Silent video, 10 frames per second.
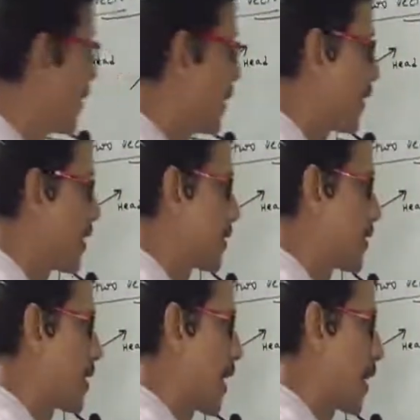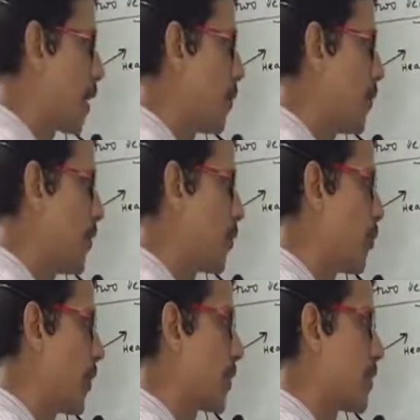300 degrees is the angle
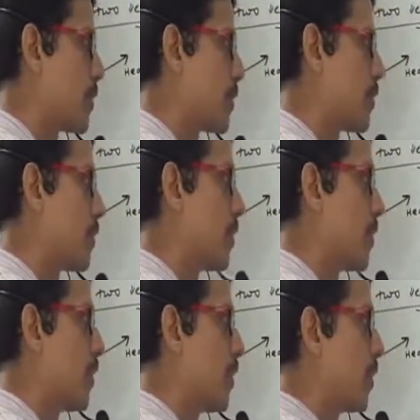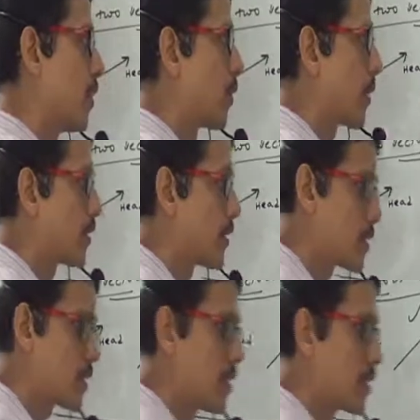between two vectors. Okay,
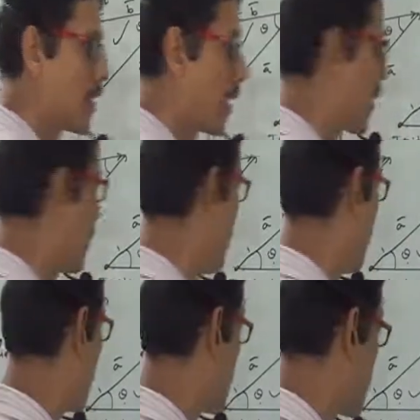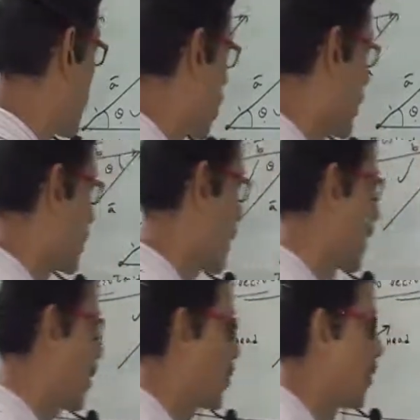60 is the angle between the
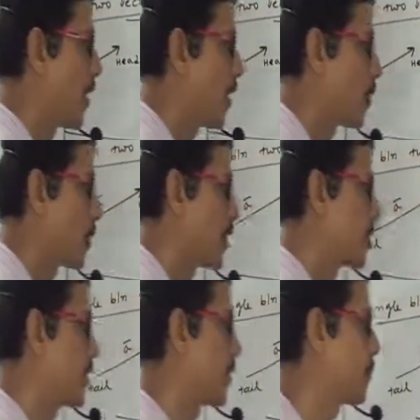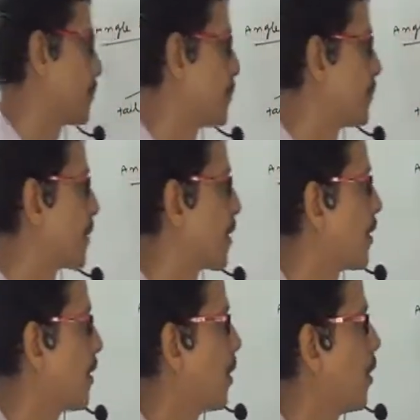smallest angle only we have to consider.
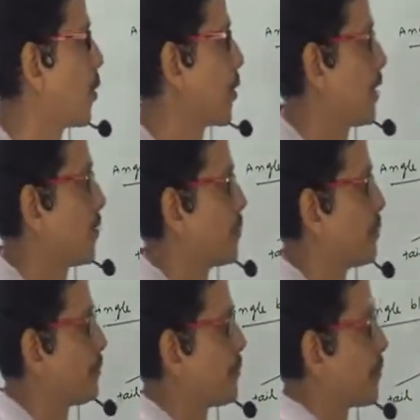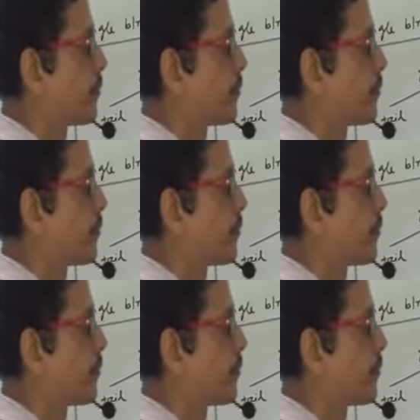Okay.